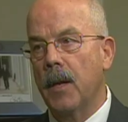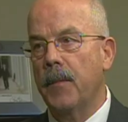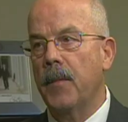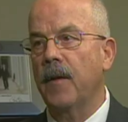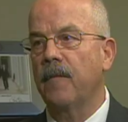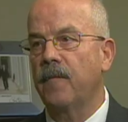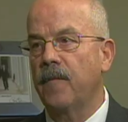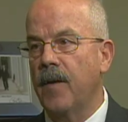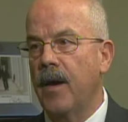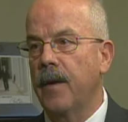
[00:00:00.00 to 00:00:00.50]
up
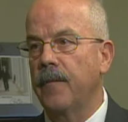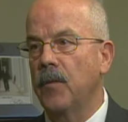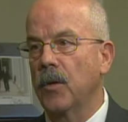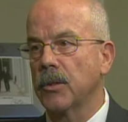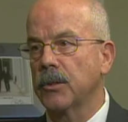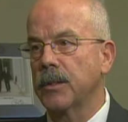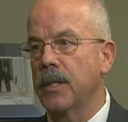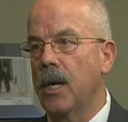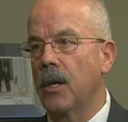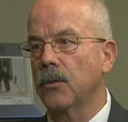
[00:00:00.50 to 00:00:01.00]
on 5
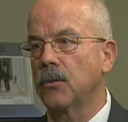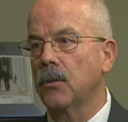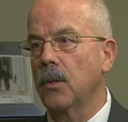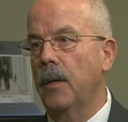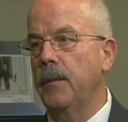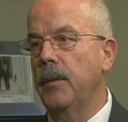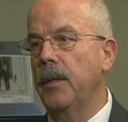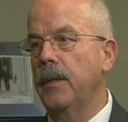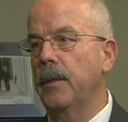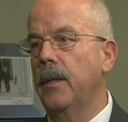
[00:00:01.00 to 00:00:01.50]
years now, so
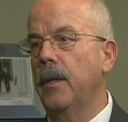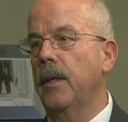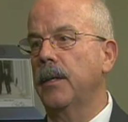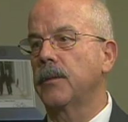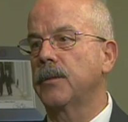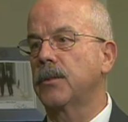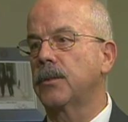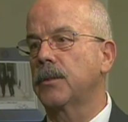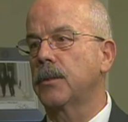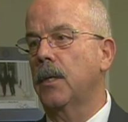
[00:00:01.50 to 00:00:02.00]
I'm in
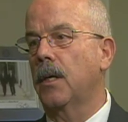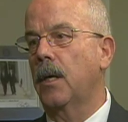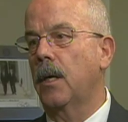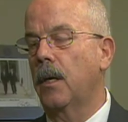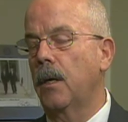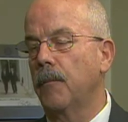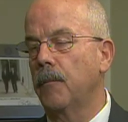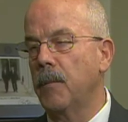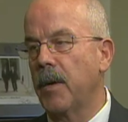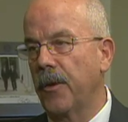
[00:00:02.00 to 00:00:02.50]

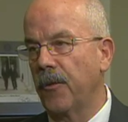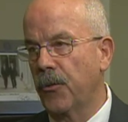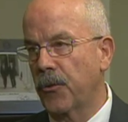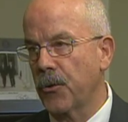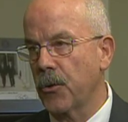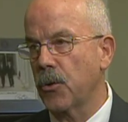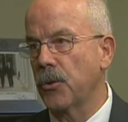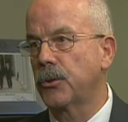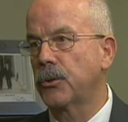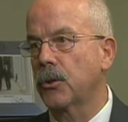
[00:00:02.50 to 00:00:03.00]
my
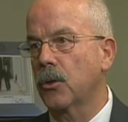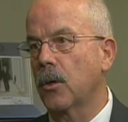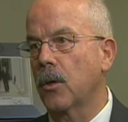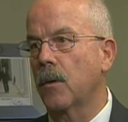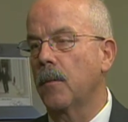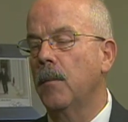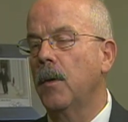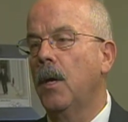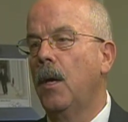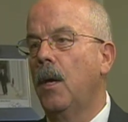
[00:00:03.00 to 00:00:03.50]
third
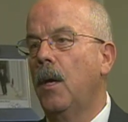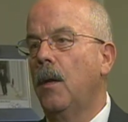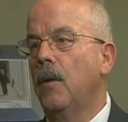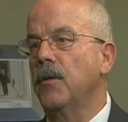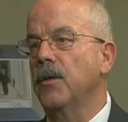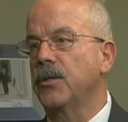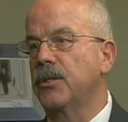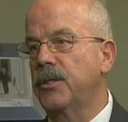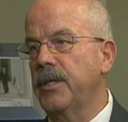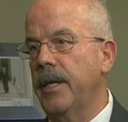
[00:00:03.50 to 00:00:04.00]
term.
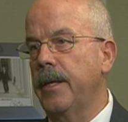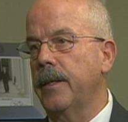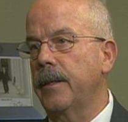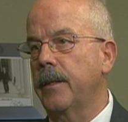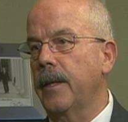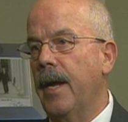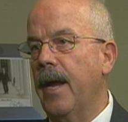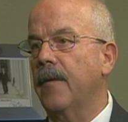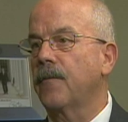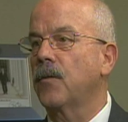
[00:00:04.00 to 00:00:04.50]
The
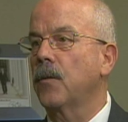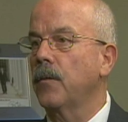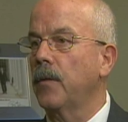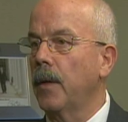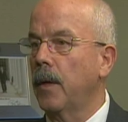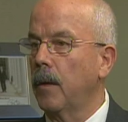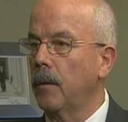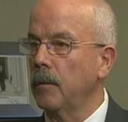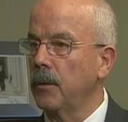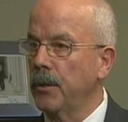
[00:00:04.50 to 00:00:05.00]
Senate, after
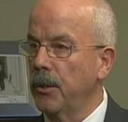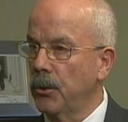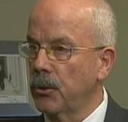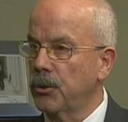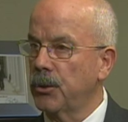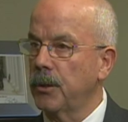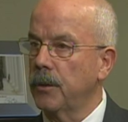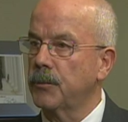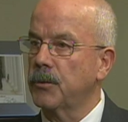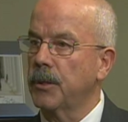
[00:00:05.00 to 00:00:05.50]
the
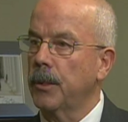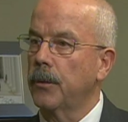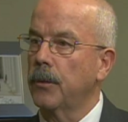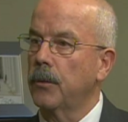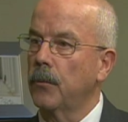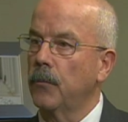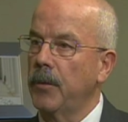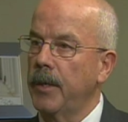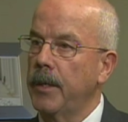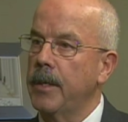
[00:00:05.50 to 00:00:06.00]
leadership,
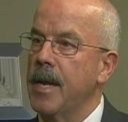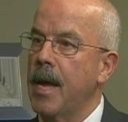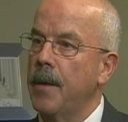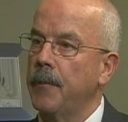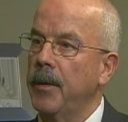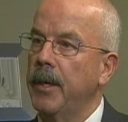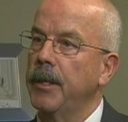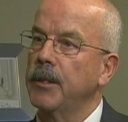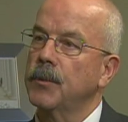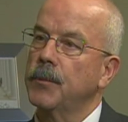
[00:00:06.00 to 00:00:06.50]
Senator Reid
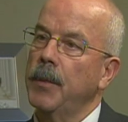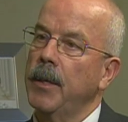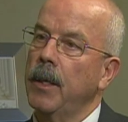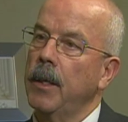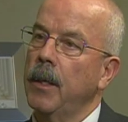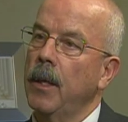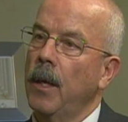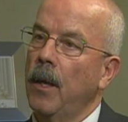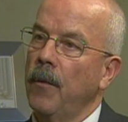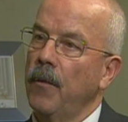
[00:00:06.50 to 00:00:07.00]
nominates
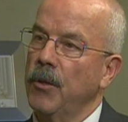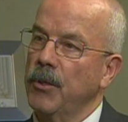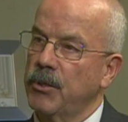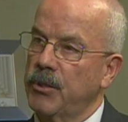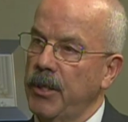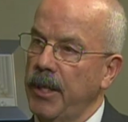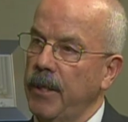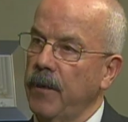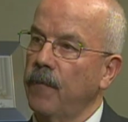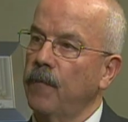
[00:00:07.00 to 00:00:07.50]
me. The
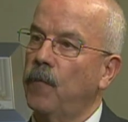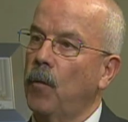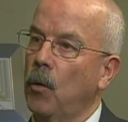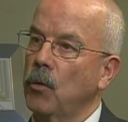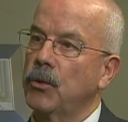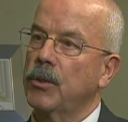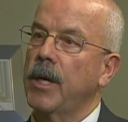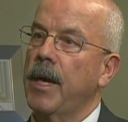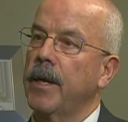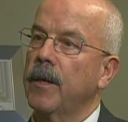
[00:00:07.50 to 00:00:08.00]
Senate
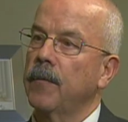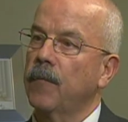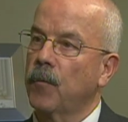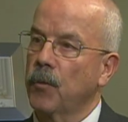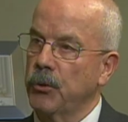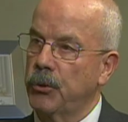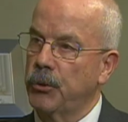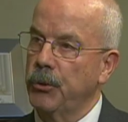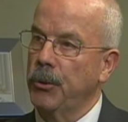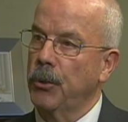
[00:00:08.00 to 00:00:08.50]
votes on it
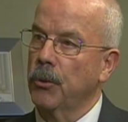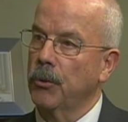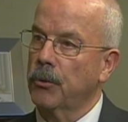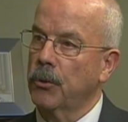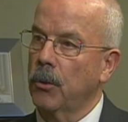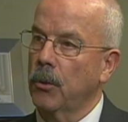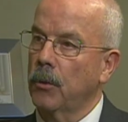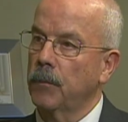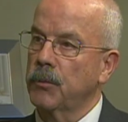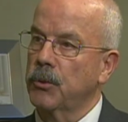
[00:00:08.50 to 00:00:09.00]
for 2-year
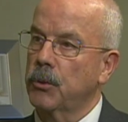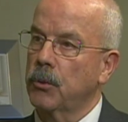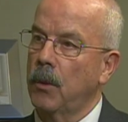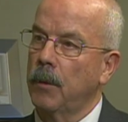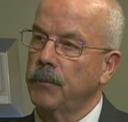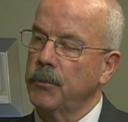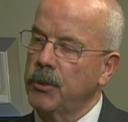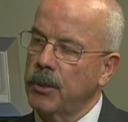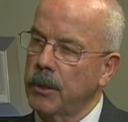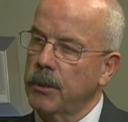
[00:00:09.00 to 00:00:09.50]
terms, so
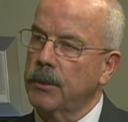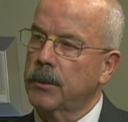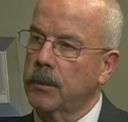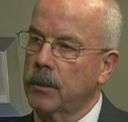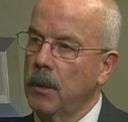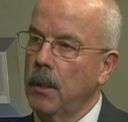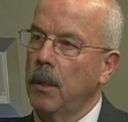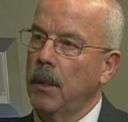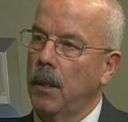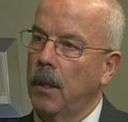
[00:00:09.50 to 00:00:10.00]
I'm just
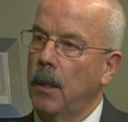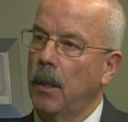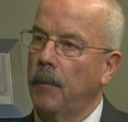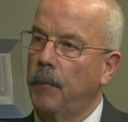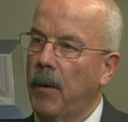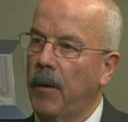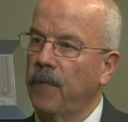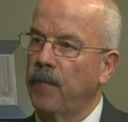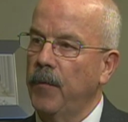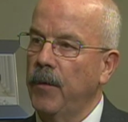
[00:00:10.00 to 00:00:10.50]

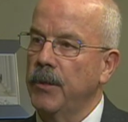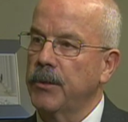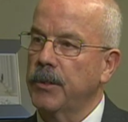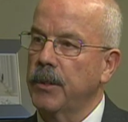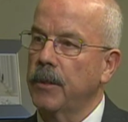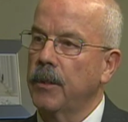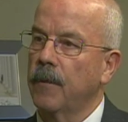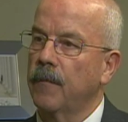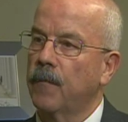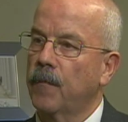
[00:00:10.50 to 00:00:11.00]
about
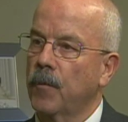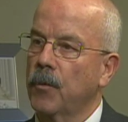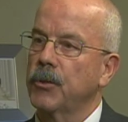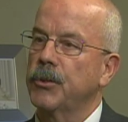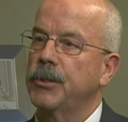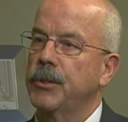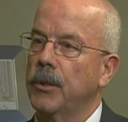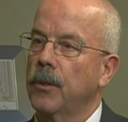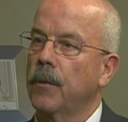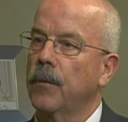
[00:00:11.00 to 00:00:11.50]
finishing the
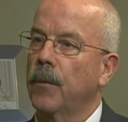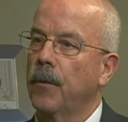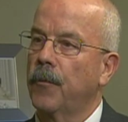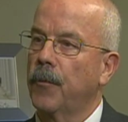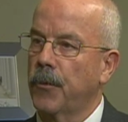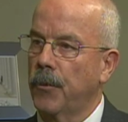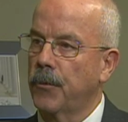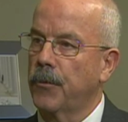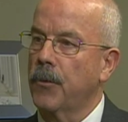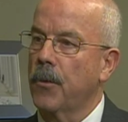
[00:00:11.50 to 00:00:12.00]
first year of the
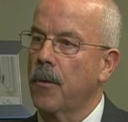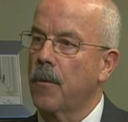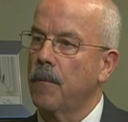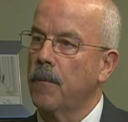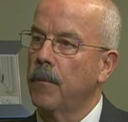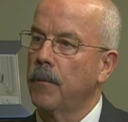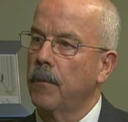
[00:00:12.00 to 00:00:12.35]
third term.